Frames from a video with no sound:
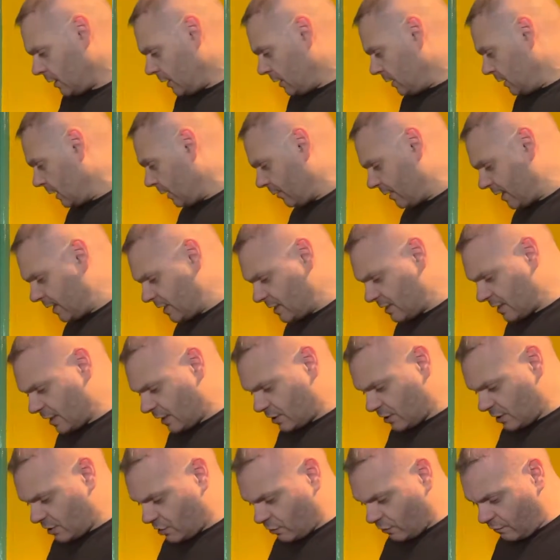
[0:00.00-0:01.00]
Now, it is
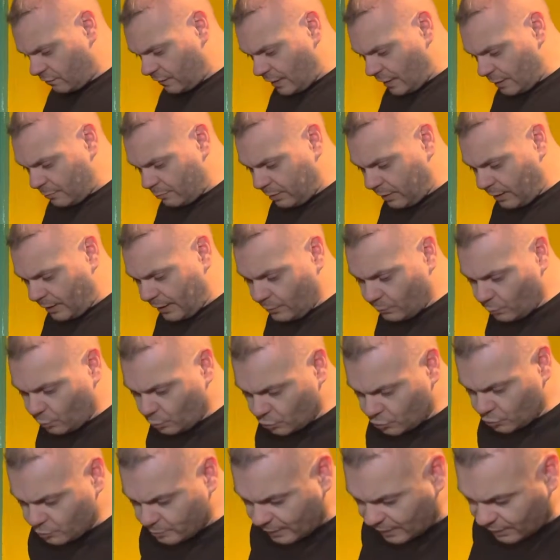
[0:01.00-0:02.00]
actually sort of like plain
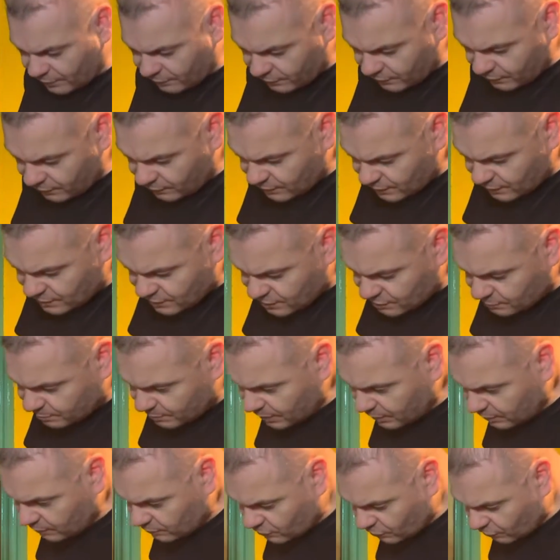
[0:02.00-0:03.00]
wood, but I think this has
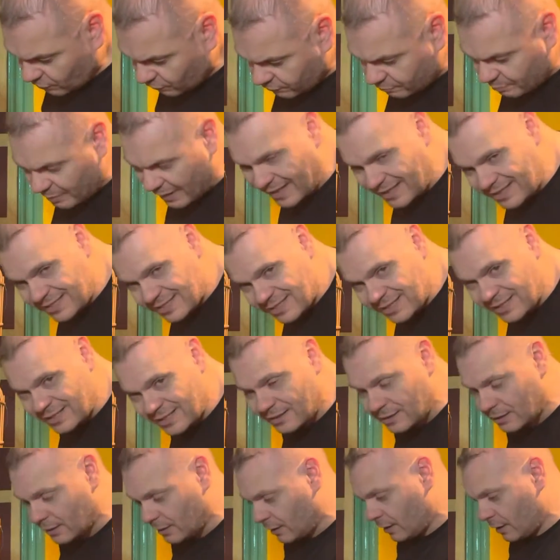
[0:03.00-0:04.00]
been sort of painted
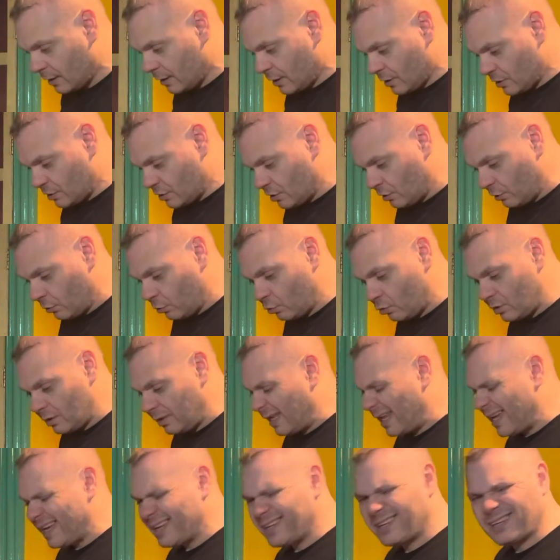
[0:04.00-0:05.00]
to look
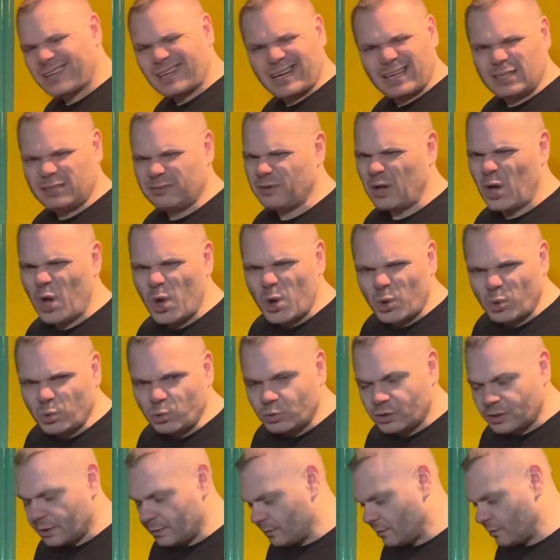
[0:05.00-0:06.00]
like a kind of oak,
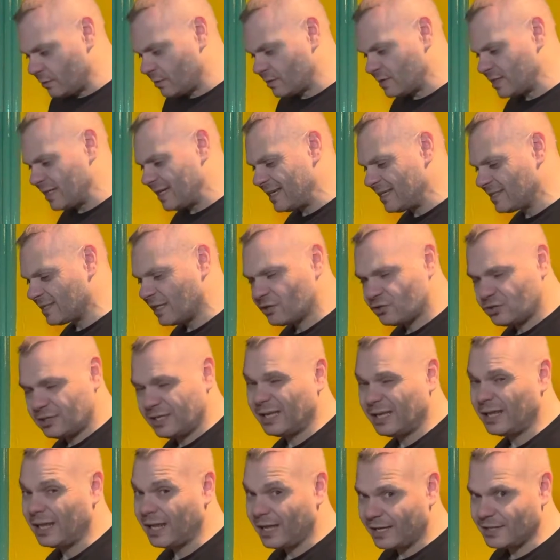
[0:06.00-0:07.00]
because it is actually
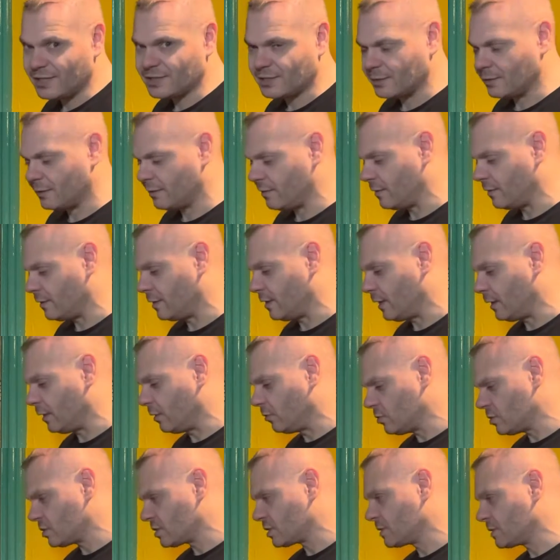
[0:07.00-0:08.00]
lighter than it
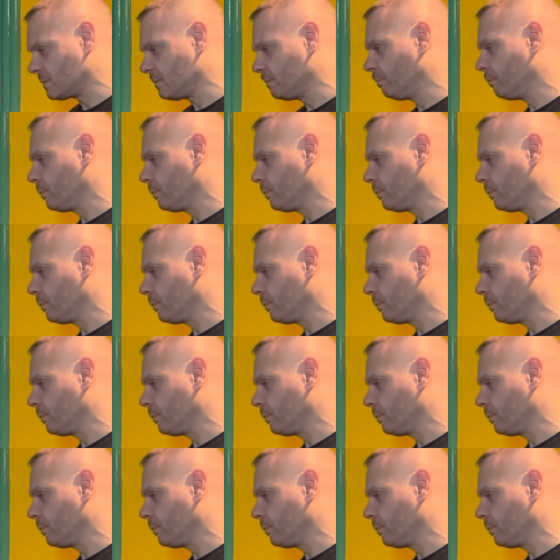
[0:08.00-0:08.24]
looks.